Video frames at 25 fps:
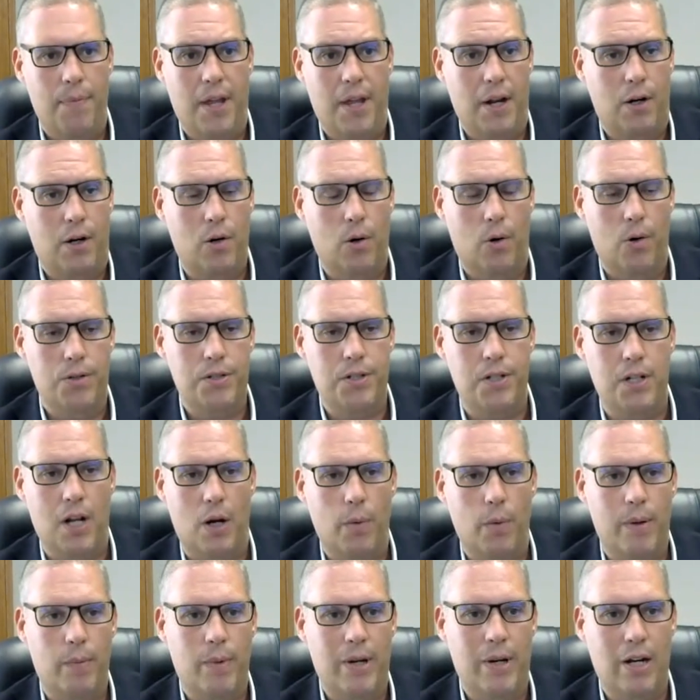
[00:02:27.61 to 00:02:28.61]
then of course
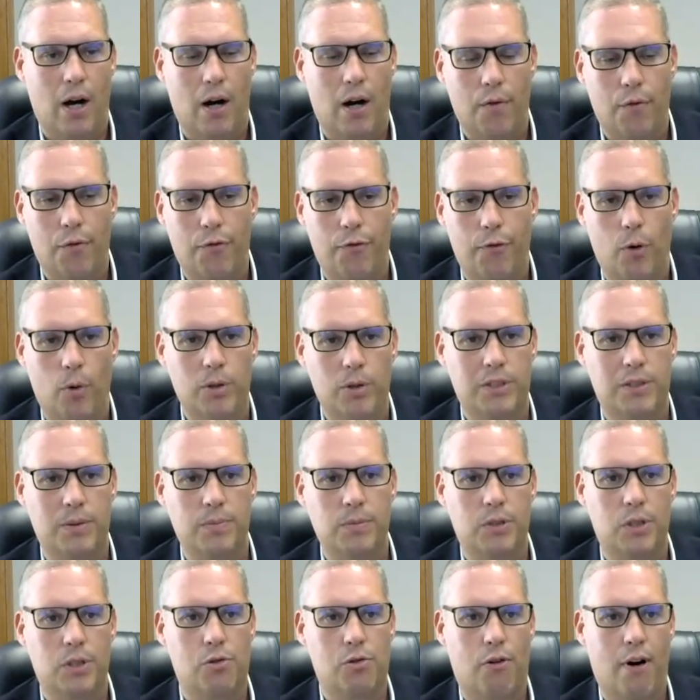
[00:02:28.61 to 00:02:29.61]
we can't force them
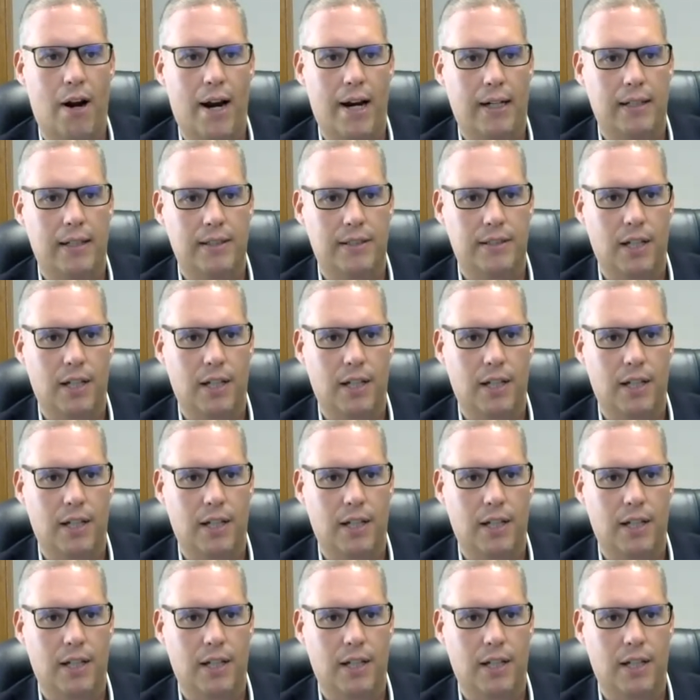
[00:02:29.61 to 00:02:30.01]
to trade.